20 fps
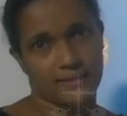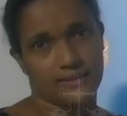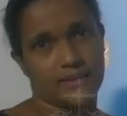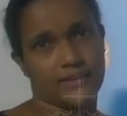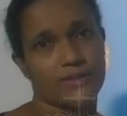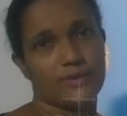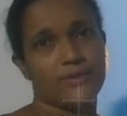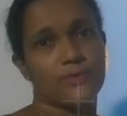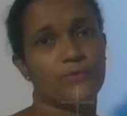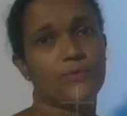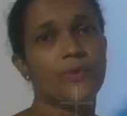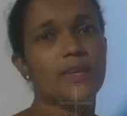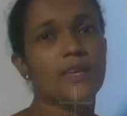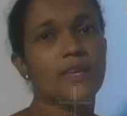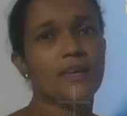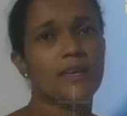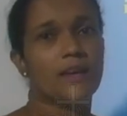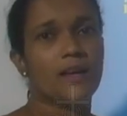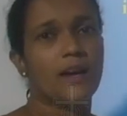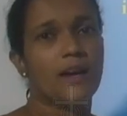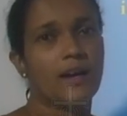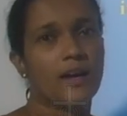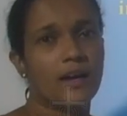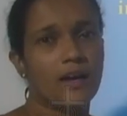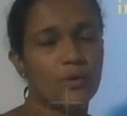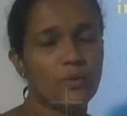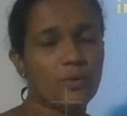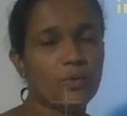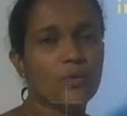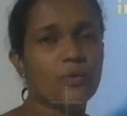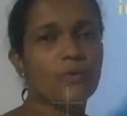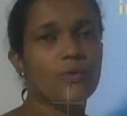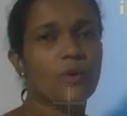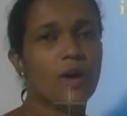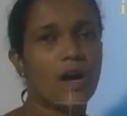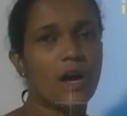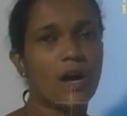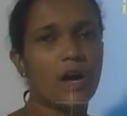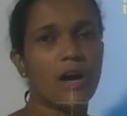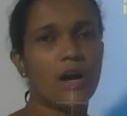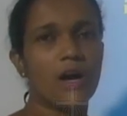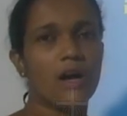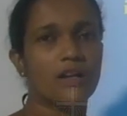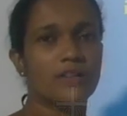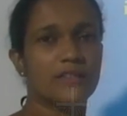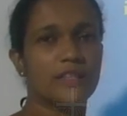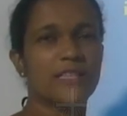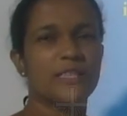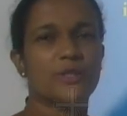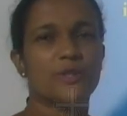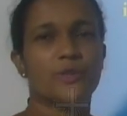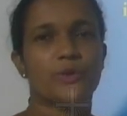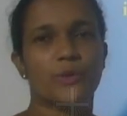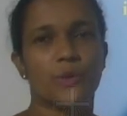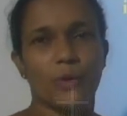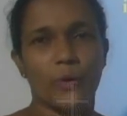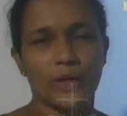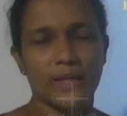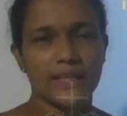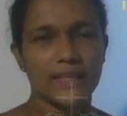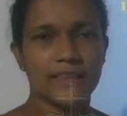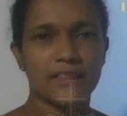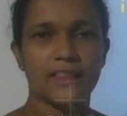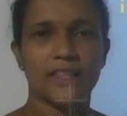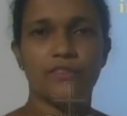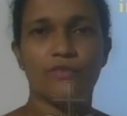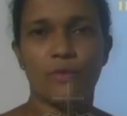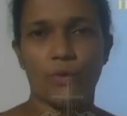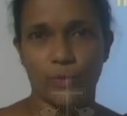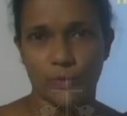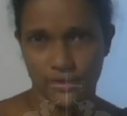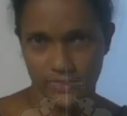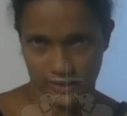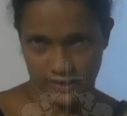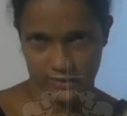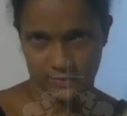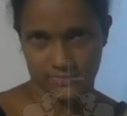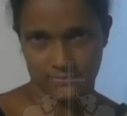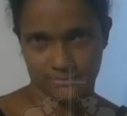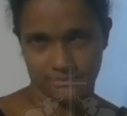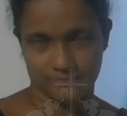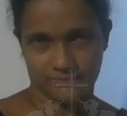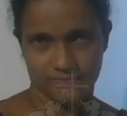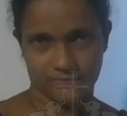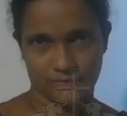It is we who are destroying the water.